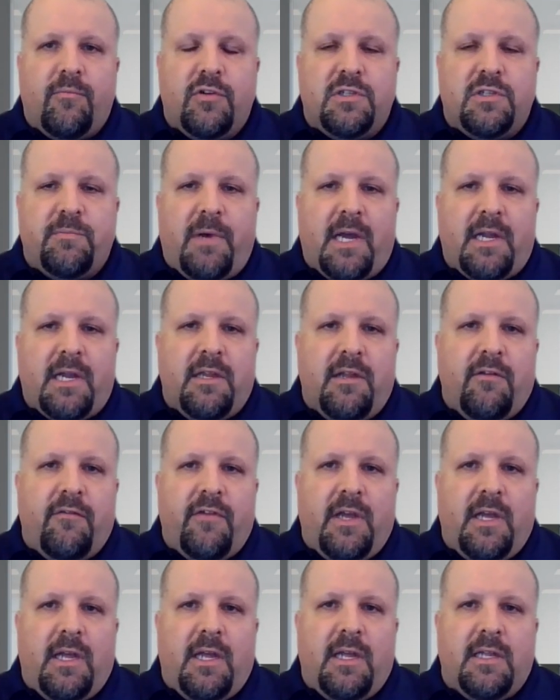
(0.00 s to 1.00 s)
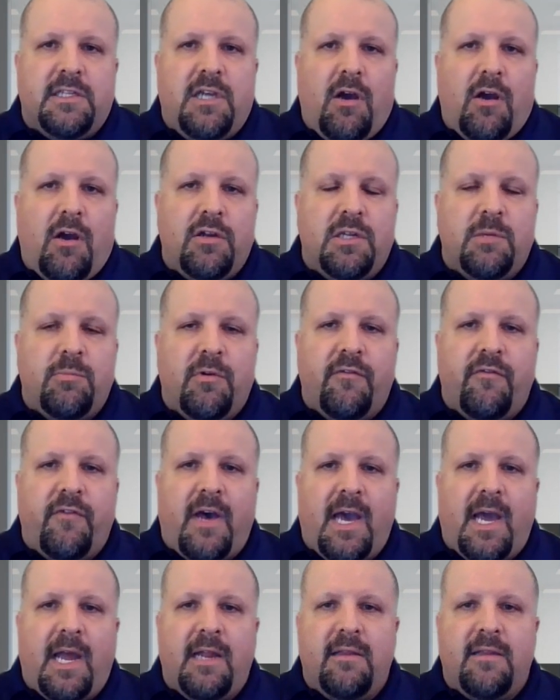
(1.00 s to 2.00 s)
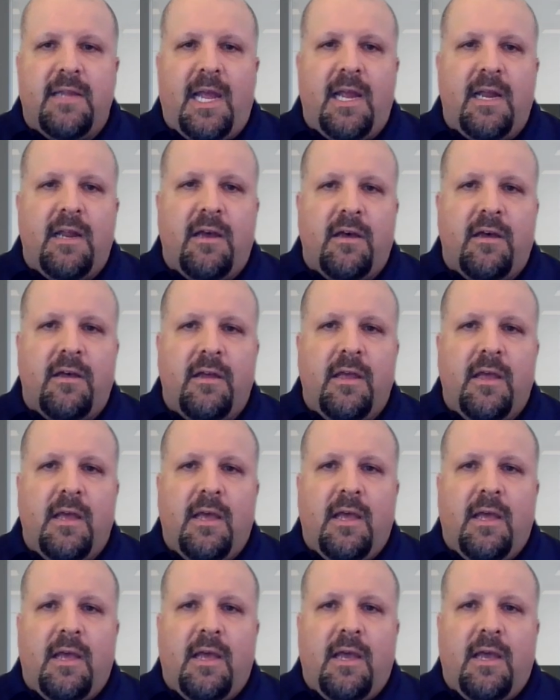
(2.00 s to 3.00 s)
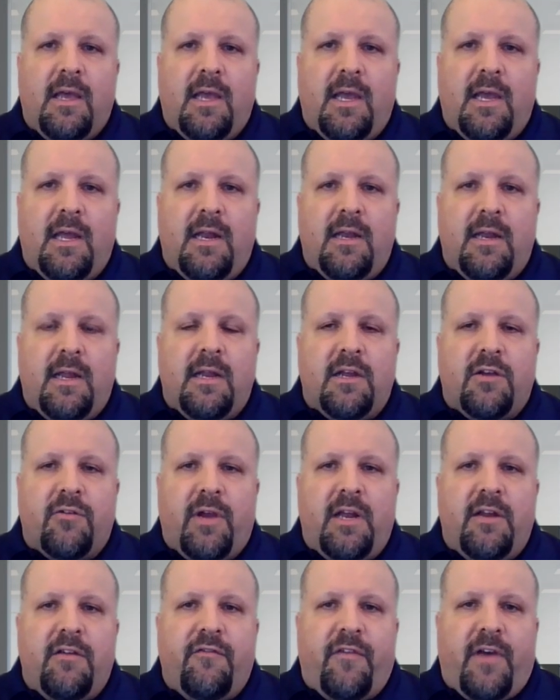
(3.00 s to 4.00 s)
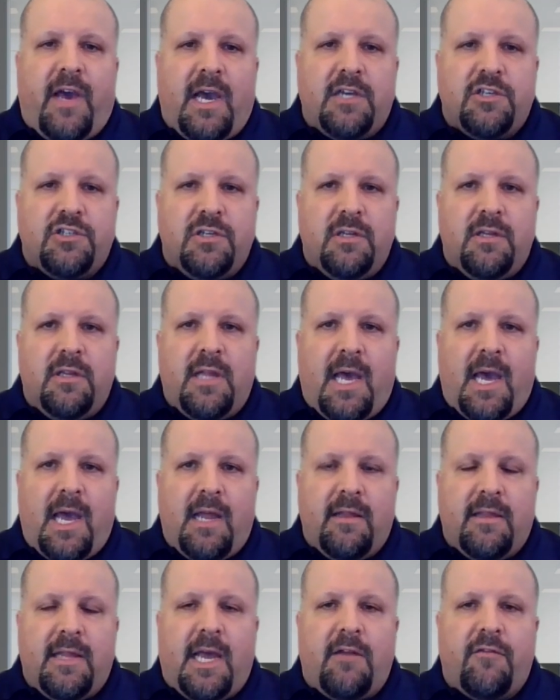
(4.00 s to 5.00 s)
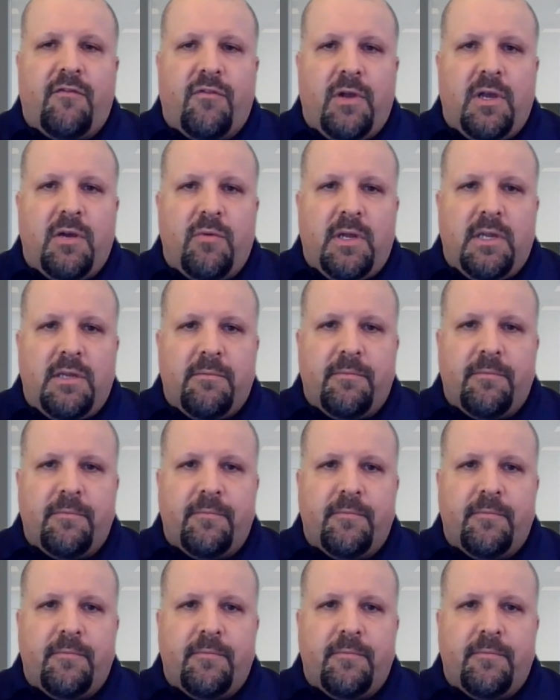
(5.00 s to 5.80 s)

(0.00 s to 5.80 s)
perspective, it's hard to provide data in an integrated fashion that frequent.